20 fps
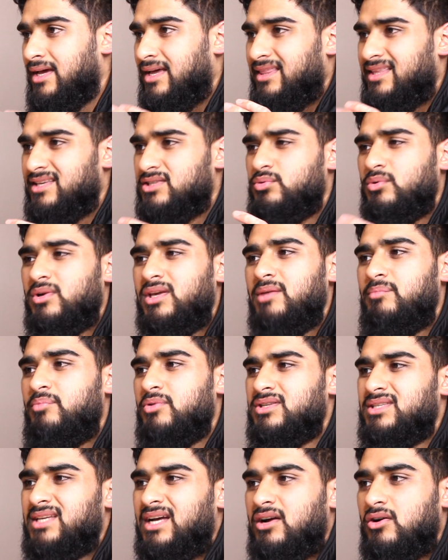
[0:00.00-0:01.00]
This will keep your
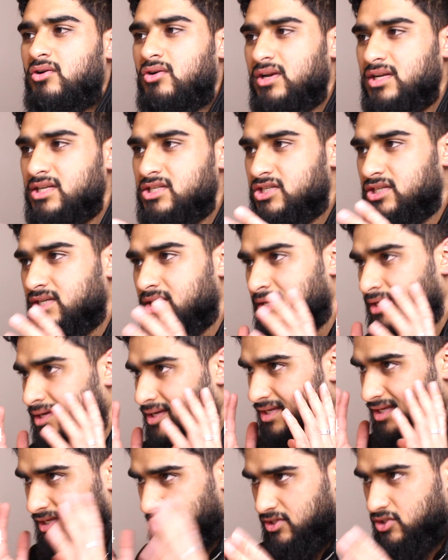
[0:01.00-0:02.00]
psychology
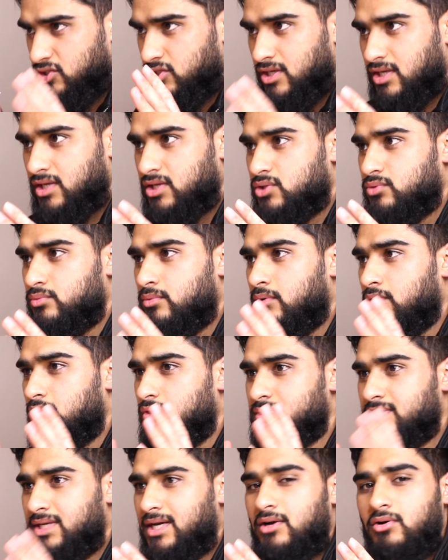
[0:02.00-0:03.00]
in check as well. Your
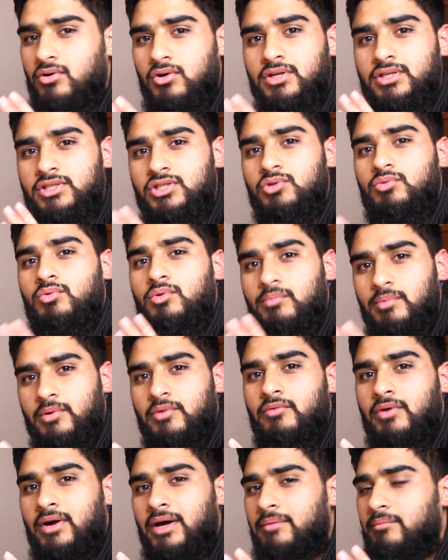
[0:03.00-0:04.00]
psychology will be
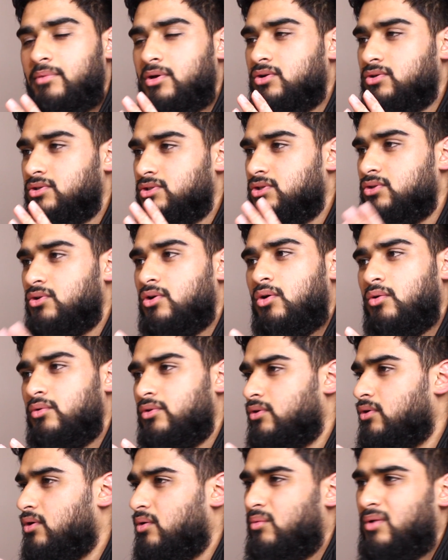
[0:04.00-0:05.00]
right, because you
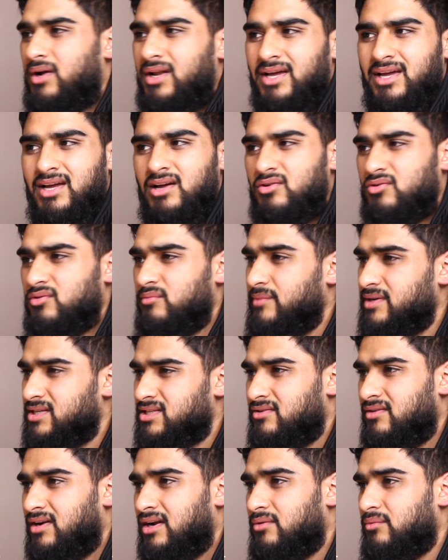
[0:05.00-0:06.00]
got one account to mess
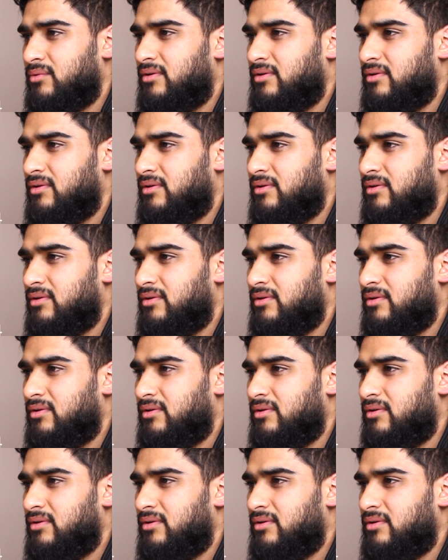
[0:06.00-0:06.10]
around